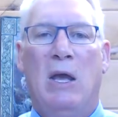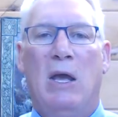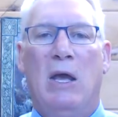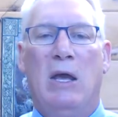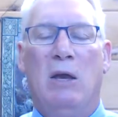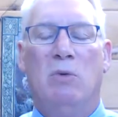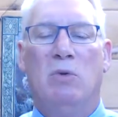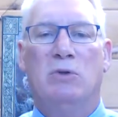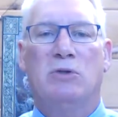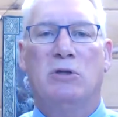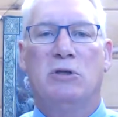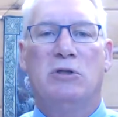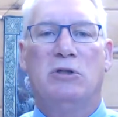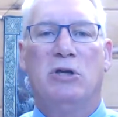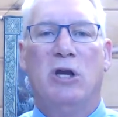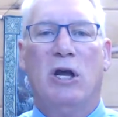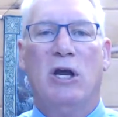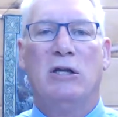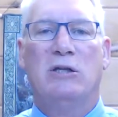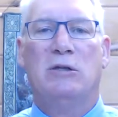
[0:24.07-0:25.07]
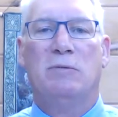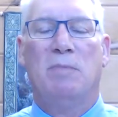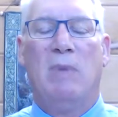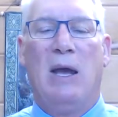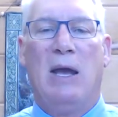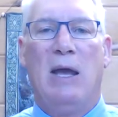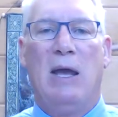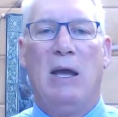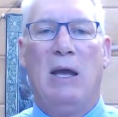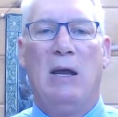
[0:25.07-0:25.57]
He was a just
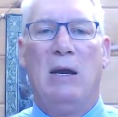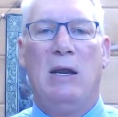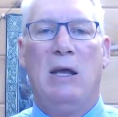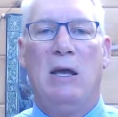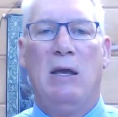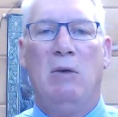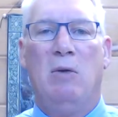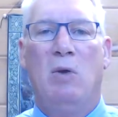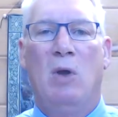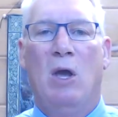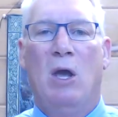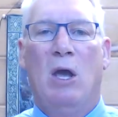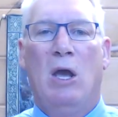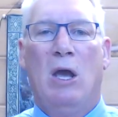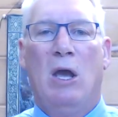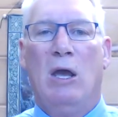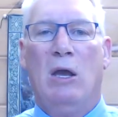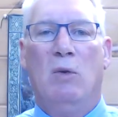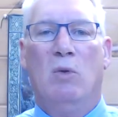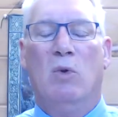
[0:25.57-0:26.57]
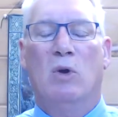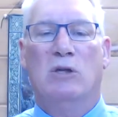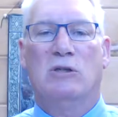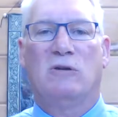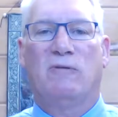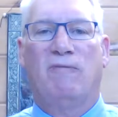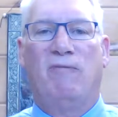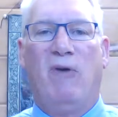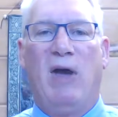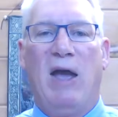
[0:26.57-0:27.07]
man, he, he
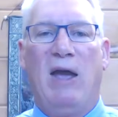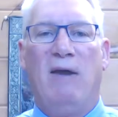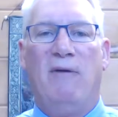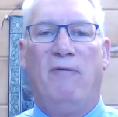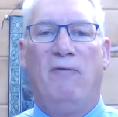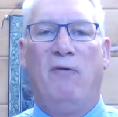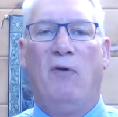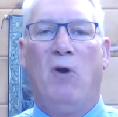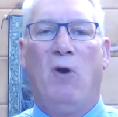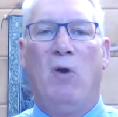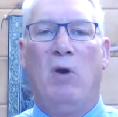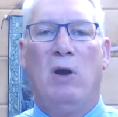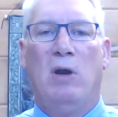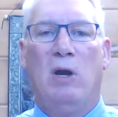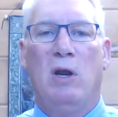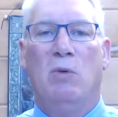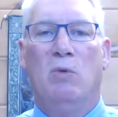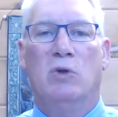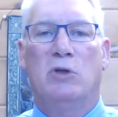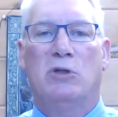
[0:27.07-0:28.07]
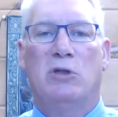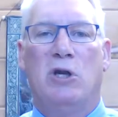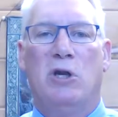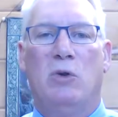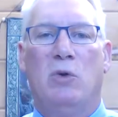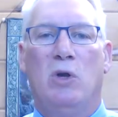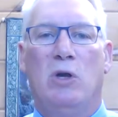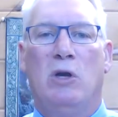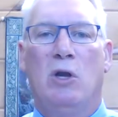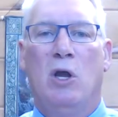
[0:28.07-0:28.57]
was faithful, and he was
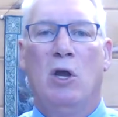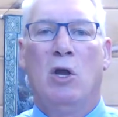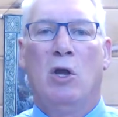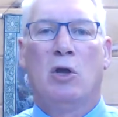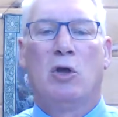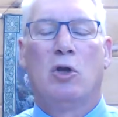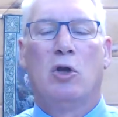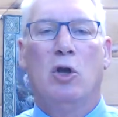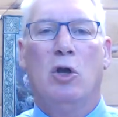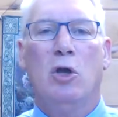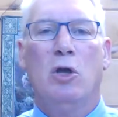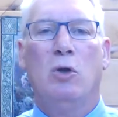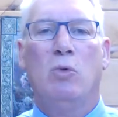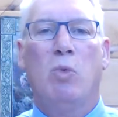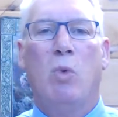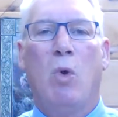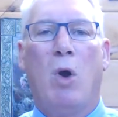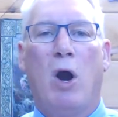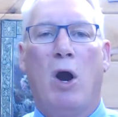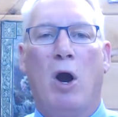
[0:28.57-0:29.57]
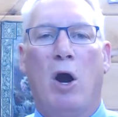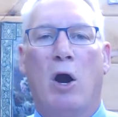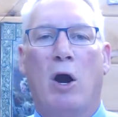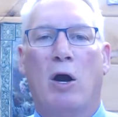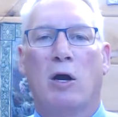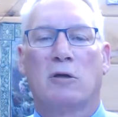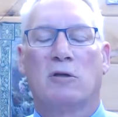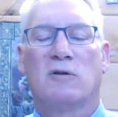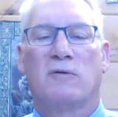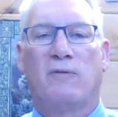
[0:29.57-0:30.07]
doing good
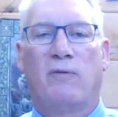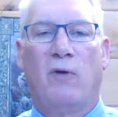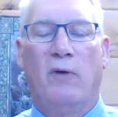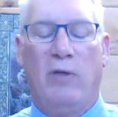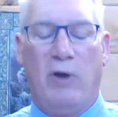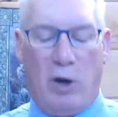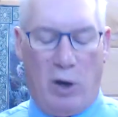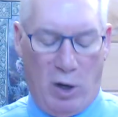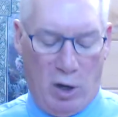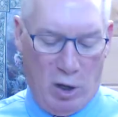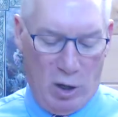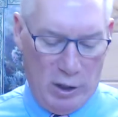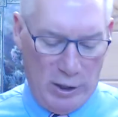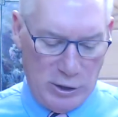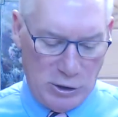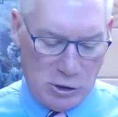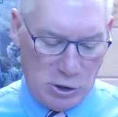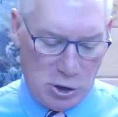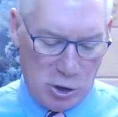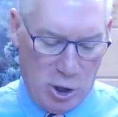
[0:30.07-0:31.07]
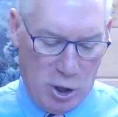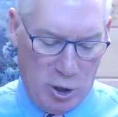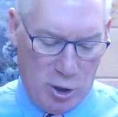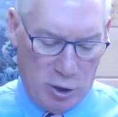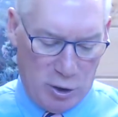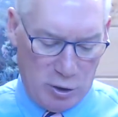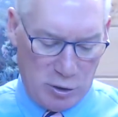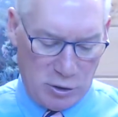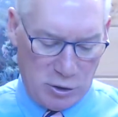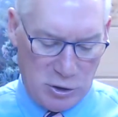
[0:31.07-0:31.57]
works for the early
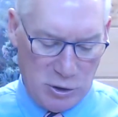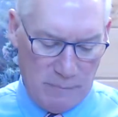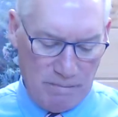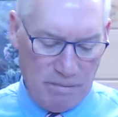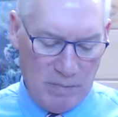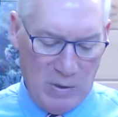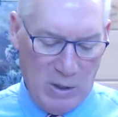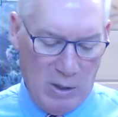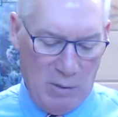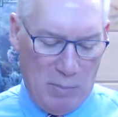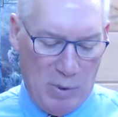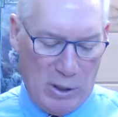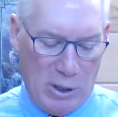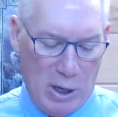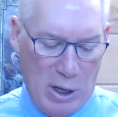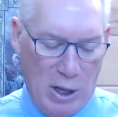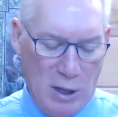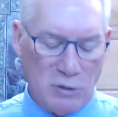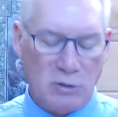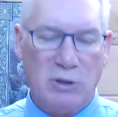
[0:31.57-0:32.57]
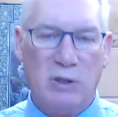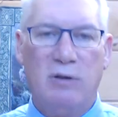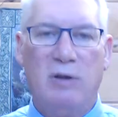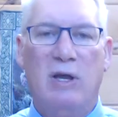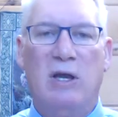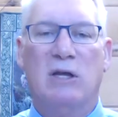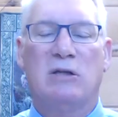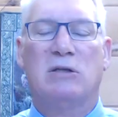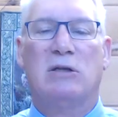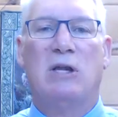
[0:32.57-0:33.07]
church. And because of
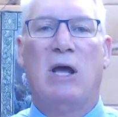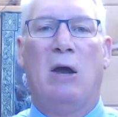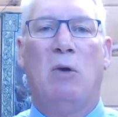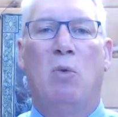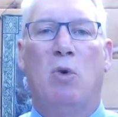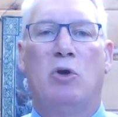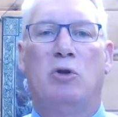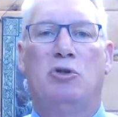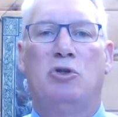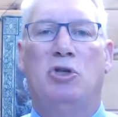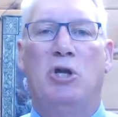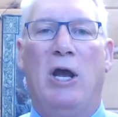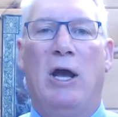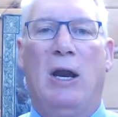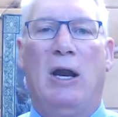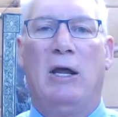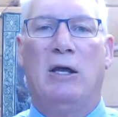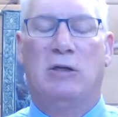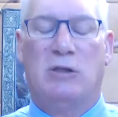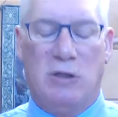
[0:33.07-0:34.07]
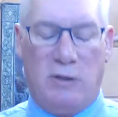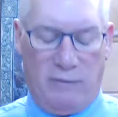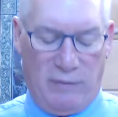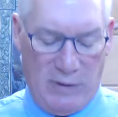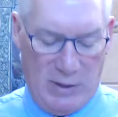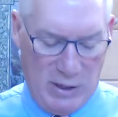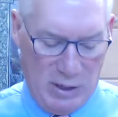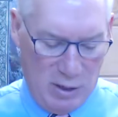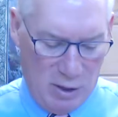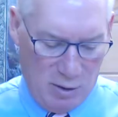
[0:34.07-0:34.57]
this, they were jealous of
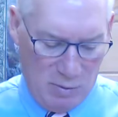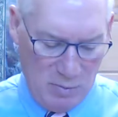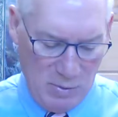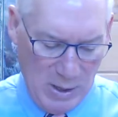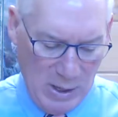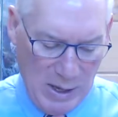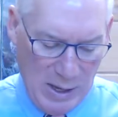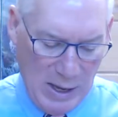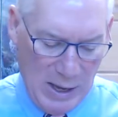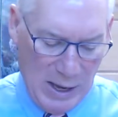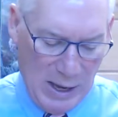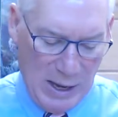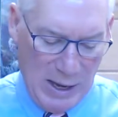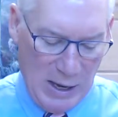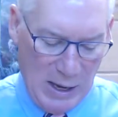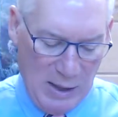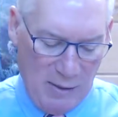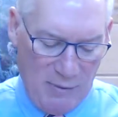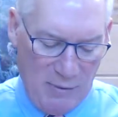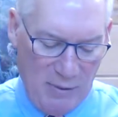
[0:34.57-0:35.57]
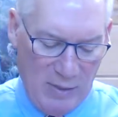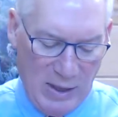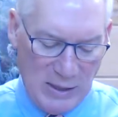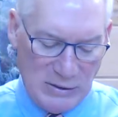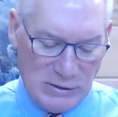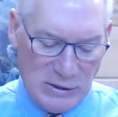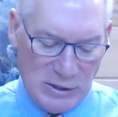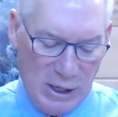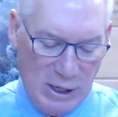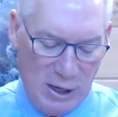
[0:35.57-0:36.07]
him, and they
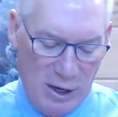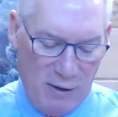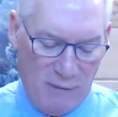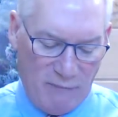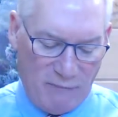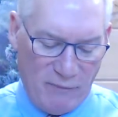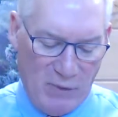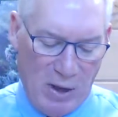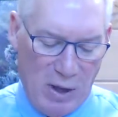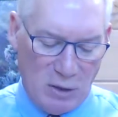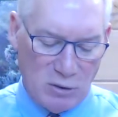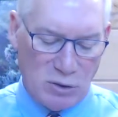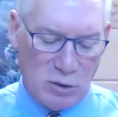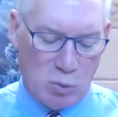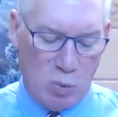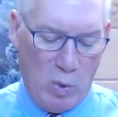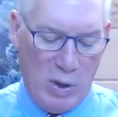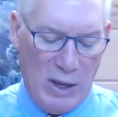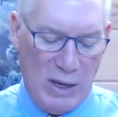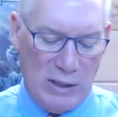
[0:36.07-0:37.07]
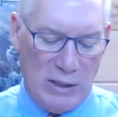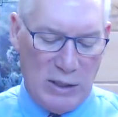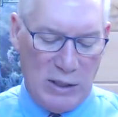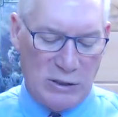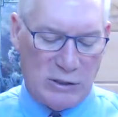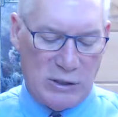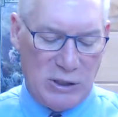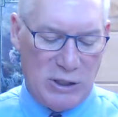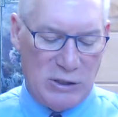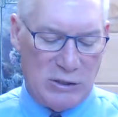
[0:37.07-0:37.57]
set up false
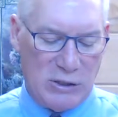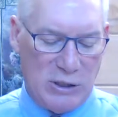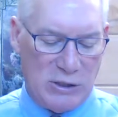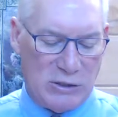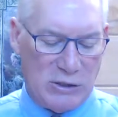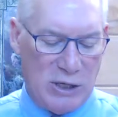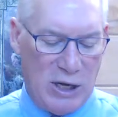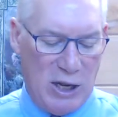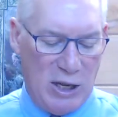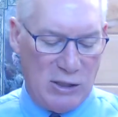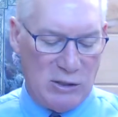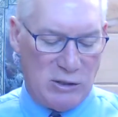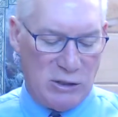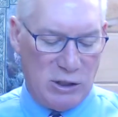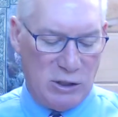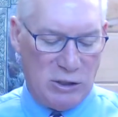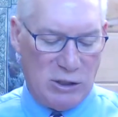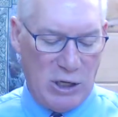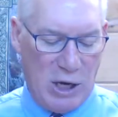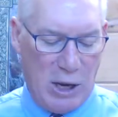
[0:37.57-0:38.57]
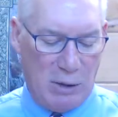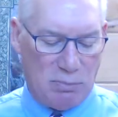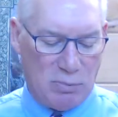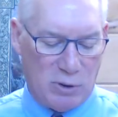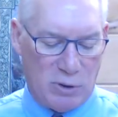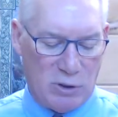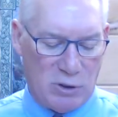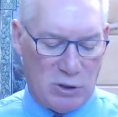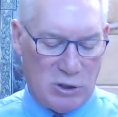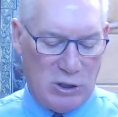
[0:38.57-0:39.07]
witnesses, it says in
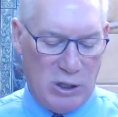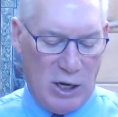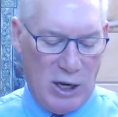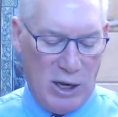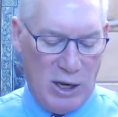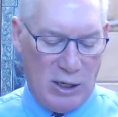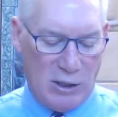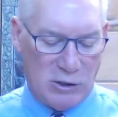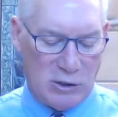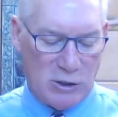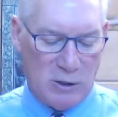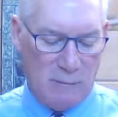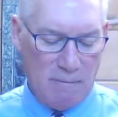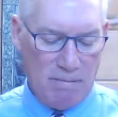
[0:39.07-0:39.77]
chapter 6.